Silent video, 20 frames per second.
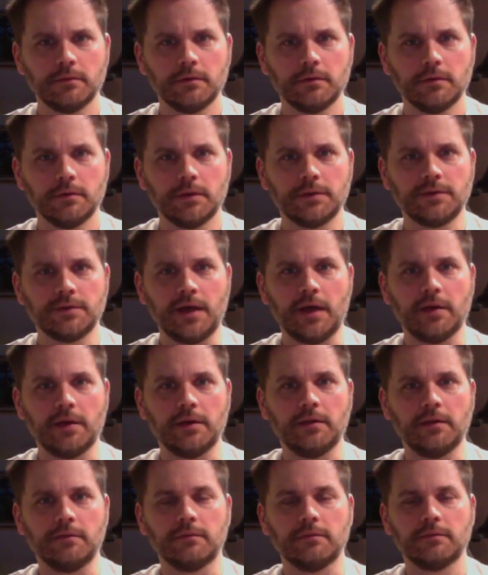
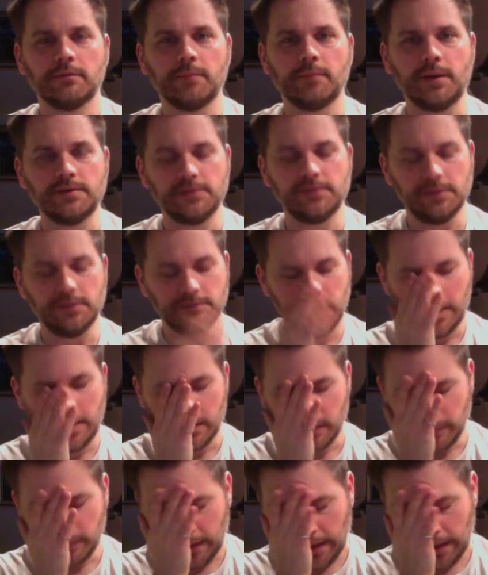Italian, spicy
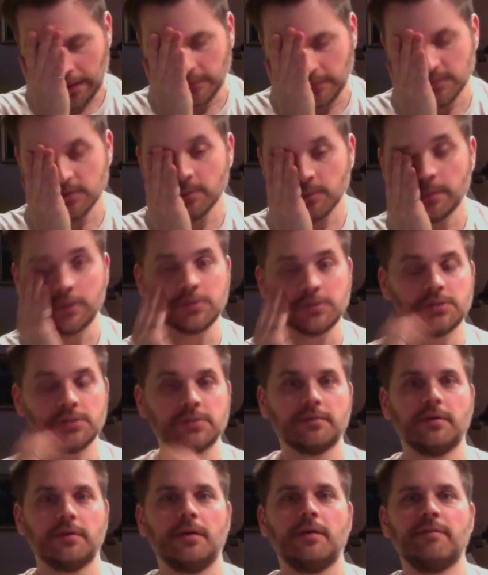Italian, and they had so much
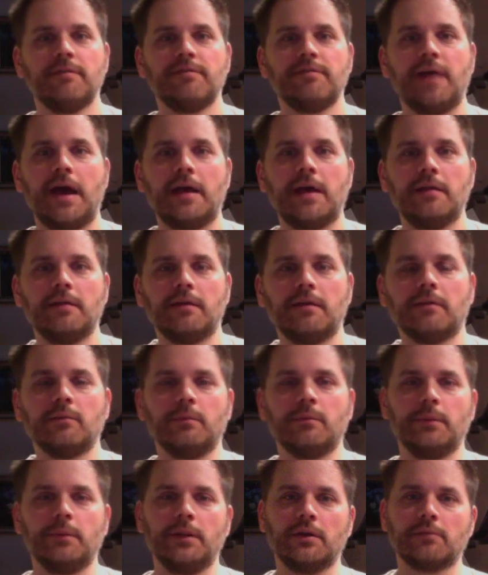fat in there
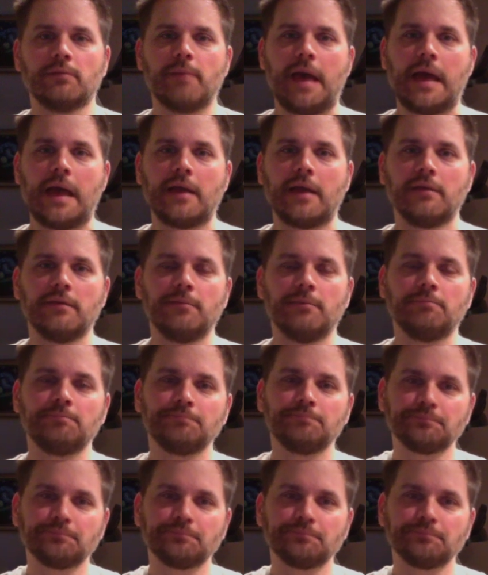when we look back at them.